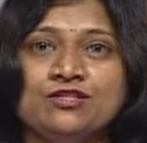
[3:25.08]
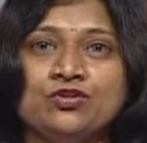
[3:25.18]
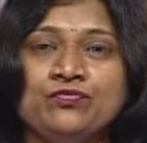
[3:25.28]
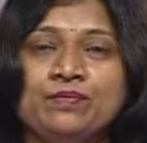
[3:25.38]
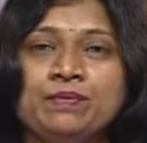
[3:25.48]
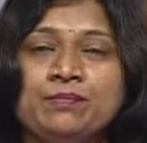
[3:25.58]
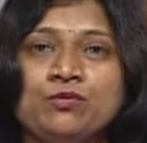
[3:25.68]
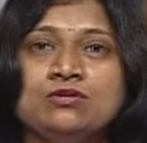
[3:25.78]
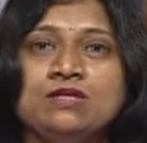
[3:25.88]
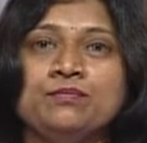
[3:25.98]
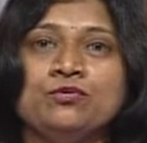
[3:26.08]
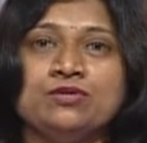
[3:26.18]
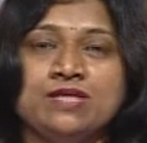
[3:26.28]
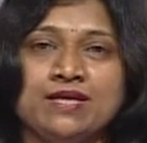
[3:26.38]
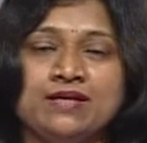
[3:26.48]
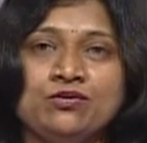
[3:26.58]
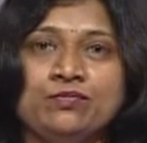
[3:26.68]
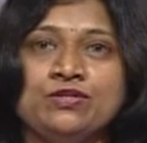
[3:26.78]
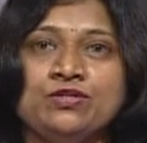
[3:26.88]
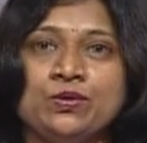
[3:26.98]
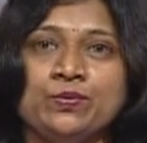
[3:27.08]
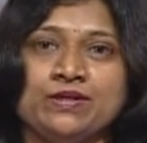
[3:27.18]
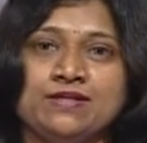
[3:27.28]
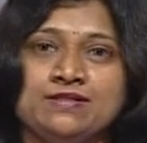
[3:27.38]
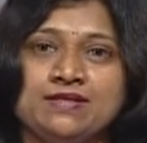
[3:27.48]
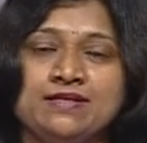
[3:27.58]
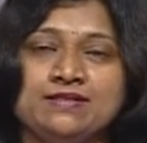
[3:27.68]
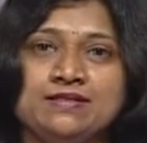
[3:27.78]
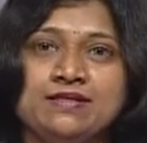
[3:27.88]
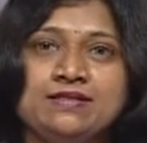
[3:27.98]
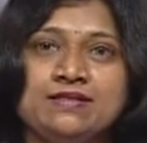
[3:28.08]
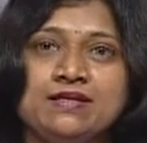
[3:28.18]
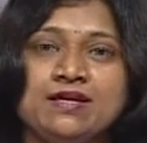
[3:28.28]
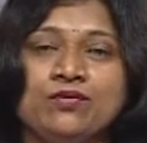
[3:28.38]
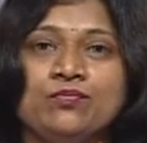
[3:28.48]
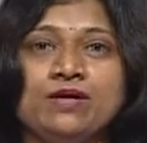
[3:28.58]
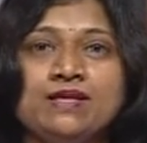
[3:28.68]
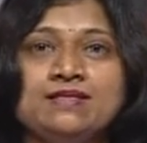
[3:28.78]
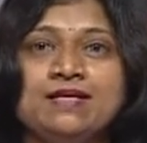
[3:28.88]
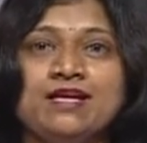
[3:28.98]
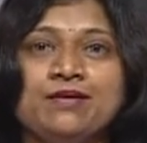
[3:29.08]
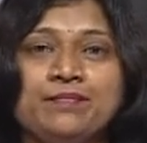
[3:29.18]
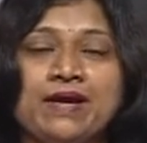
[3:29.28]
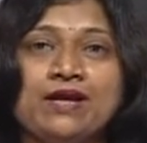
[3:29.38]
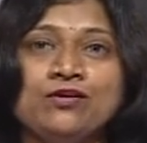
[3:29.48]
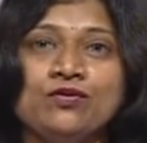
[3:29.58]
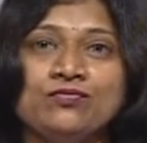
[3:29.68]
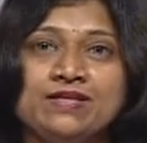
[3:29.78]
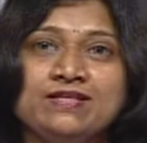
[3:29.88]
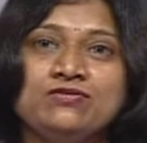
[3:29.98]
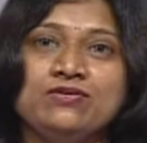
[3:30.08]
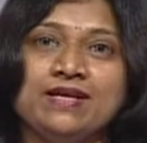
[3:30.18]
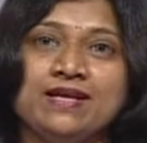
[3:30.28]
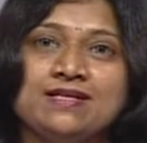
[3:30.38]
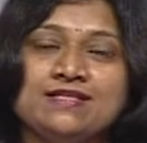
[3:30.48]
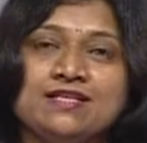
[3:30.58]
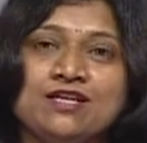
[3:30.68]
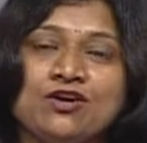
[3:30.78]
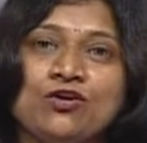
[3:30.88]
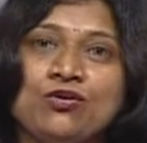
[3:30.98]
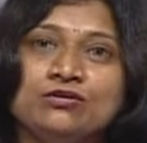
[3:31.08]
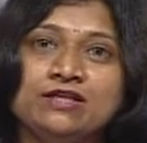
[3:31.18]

So we proposed a project to Ministry of Earth Sciences. What is the impact of these drains on the